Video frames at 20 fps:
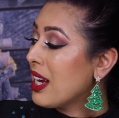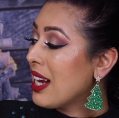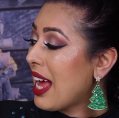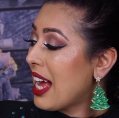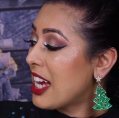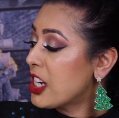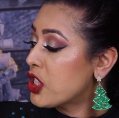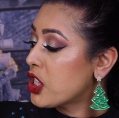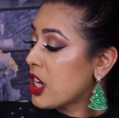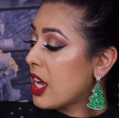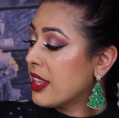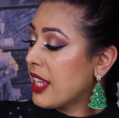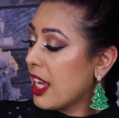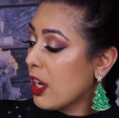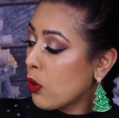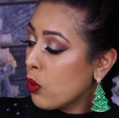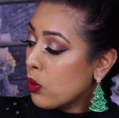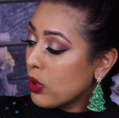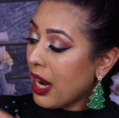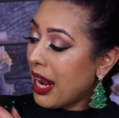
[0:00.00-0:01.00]
lash and they're
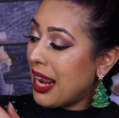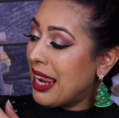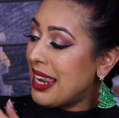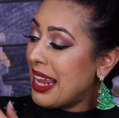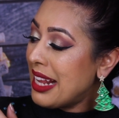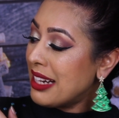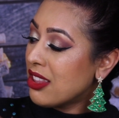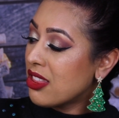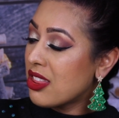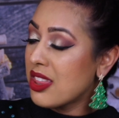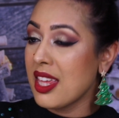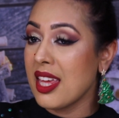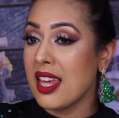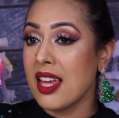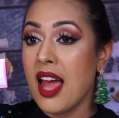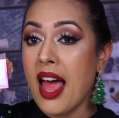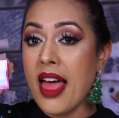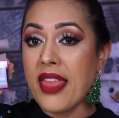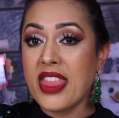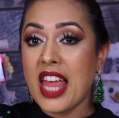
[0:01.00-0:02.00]
called lengthy.